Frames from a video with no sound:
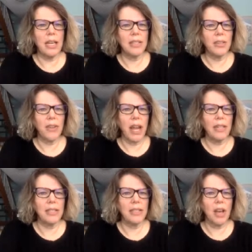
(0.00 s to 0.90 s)
as
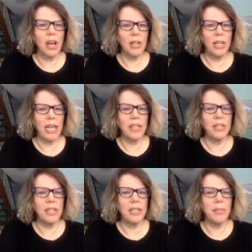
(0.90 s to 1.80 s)
grants to
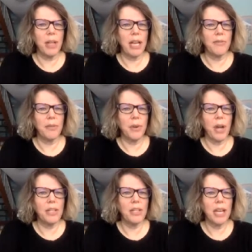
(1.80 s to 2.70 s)
congregations applying for
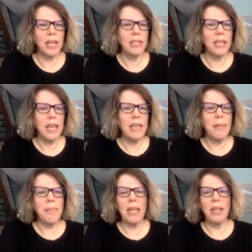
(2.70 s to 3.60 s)
projects
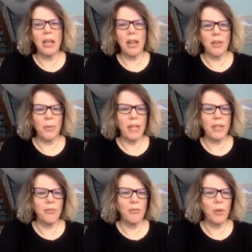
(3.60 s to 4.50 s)
they may not
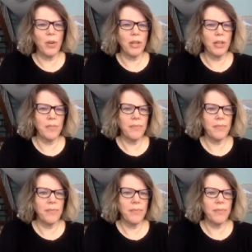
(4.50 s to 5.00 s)
otherwise afford.